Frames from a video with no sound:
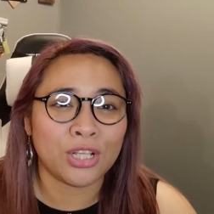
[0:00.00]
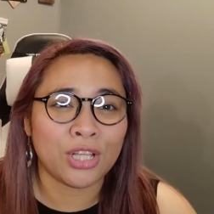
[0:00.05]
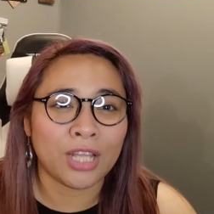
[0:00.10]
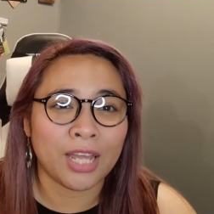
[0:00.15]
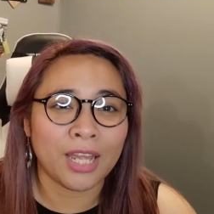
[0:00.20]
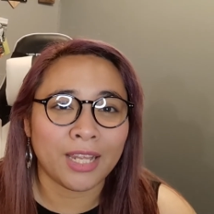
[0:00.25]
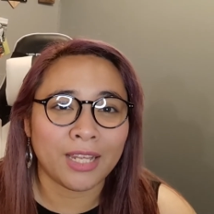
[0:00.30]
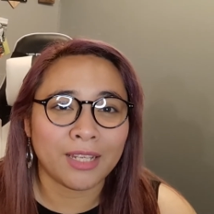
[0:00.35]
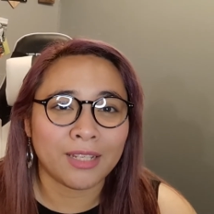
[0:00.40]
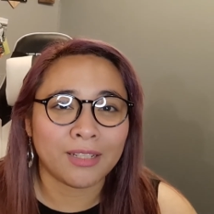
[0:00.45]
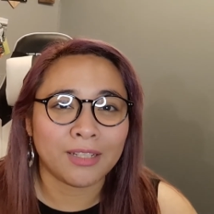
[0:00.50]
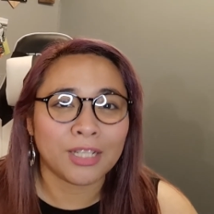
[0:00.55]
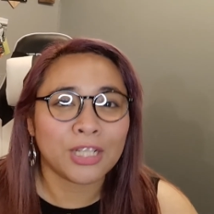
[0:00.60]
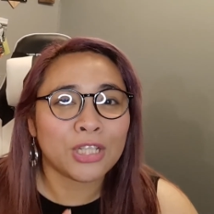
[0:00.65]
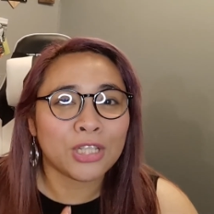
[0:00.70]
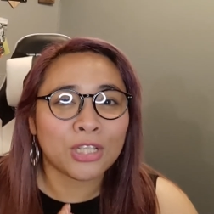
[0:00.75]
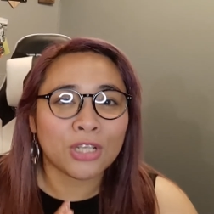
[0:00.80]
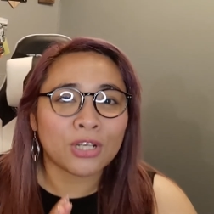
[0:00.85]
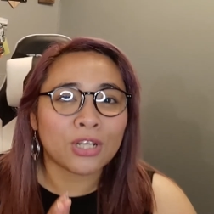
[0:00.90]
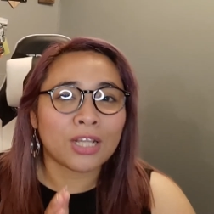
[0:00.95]
like
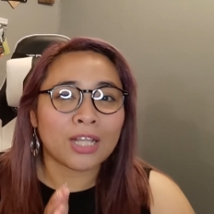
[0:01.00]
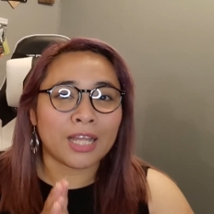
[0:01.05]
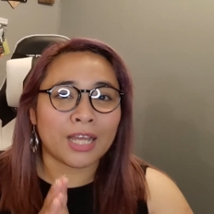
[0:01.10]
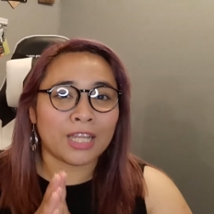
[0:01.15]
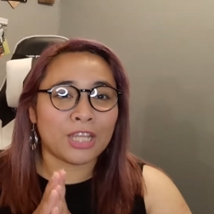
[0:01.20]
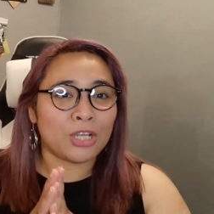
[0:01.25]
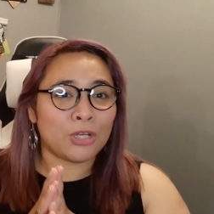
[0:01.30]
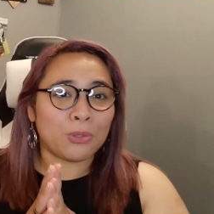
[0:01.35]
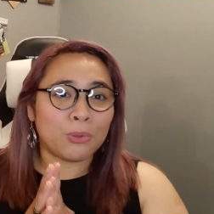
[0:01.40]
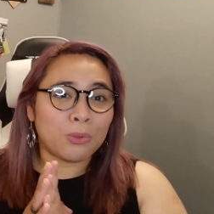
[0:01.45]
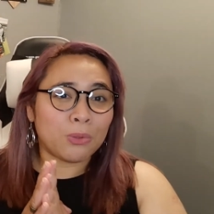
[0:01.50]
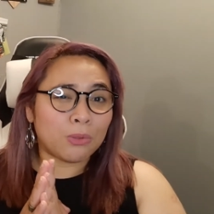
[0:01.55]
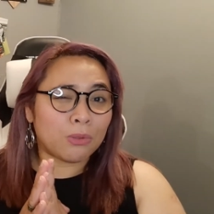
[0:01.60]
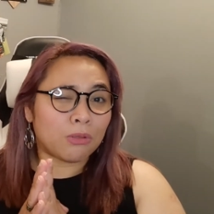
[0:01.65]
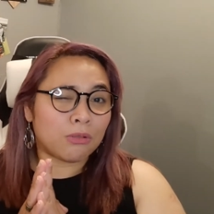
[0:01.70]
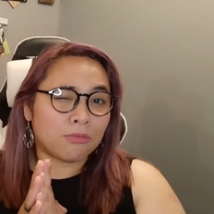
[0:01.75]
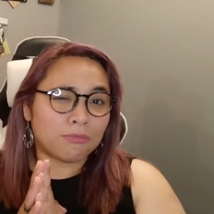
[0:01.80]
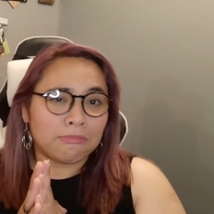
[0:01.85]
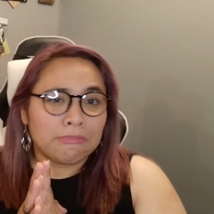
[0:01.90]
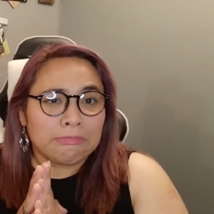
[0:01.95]
look like cool
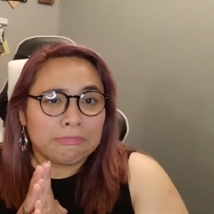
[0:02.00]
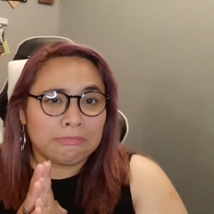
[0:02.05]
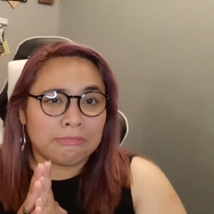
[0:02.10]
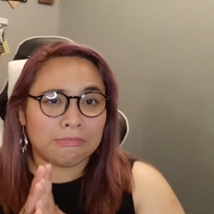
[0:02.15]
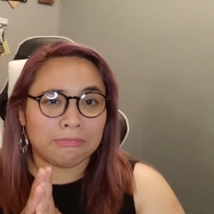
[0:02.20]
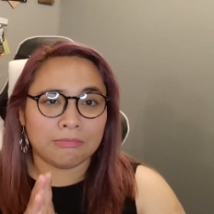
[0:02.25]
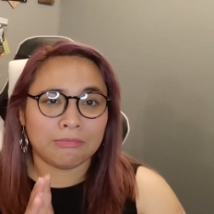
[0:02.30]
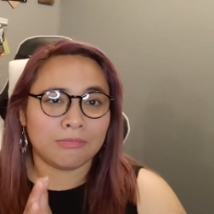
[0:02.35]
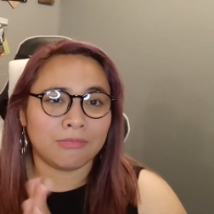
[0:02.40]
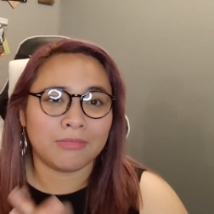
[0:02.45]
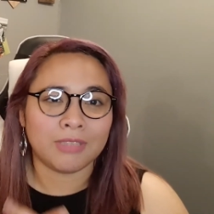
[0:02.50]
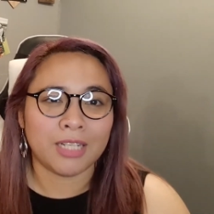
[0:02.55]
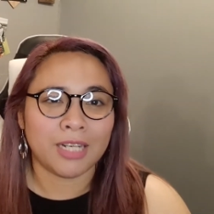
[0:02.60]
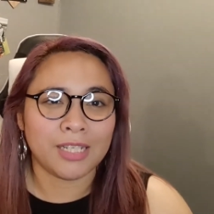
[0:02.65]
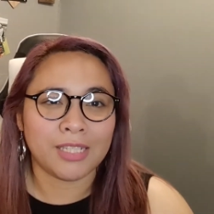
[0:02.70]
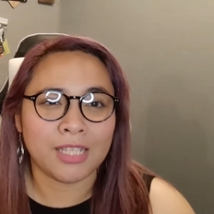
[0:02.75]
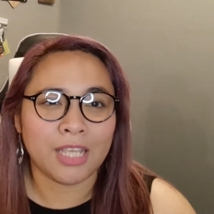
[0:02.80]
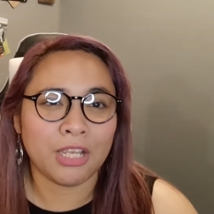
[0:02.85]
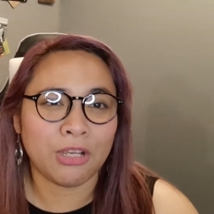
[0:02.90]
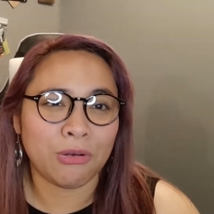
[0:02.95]
did I
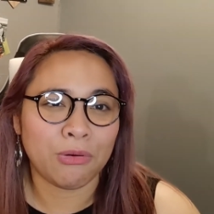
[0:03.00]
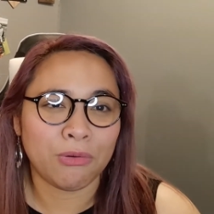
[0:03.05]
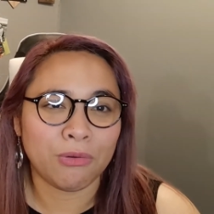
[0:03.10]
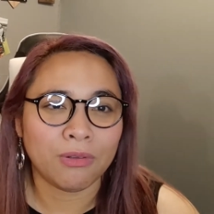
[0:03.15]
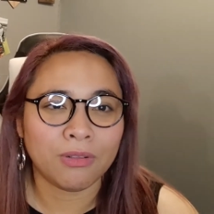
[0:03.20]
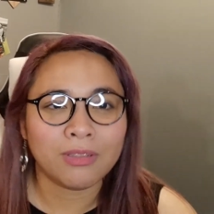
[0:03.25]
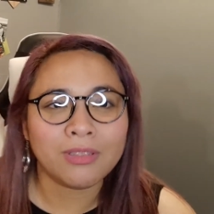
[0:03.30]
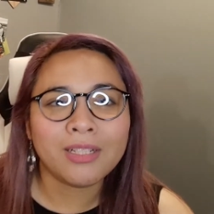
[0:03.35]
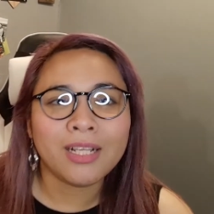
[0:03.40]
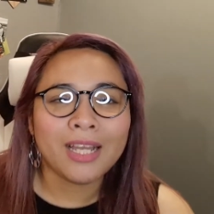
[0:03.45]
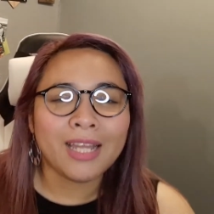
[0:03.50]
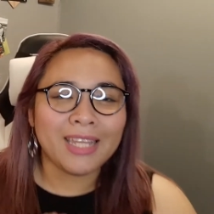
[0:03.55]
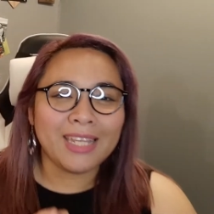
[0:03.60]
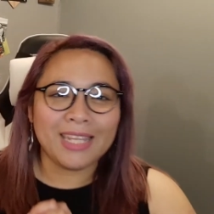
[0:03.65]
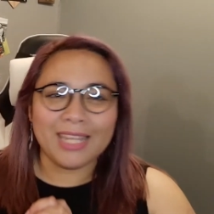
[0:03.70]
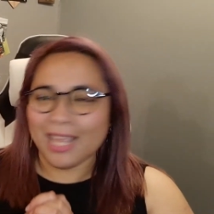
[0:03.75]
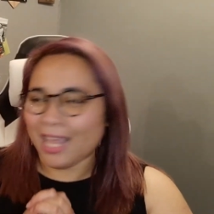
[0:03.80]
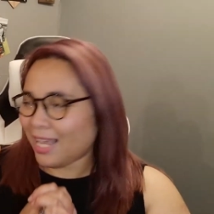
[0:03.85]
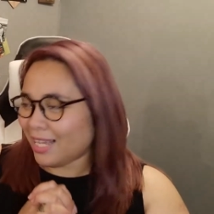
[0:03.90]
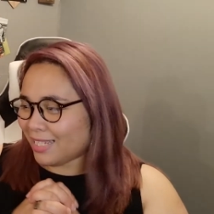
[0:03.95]
say cool? Mm-hmm.
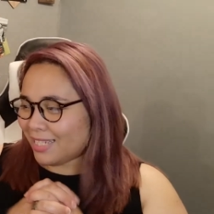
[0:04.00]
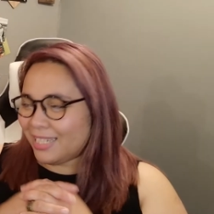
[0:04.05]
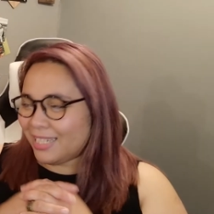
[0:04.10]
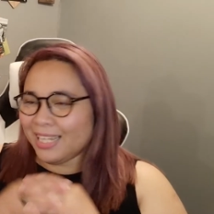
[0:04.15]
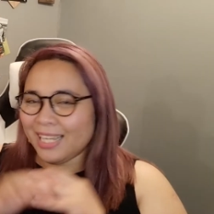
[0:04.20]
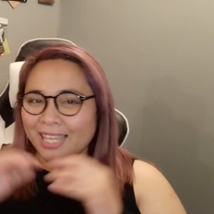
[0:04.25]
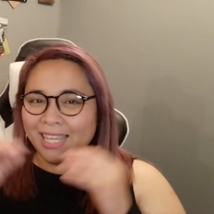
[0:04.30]
Yes.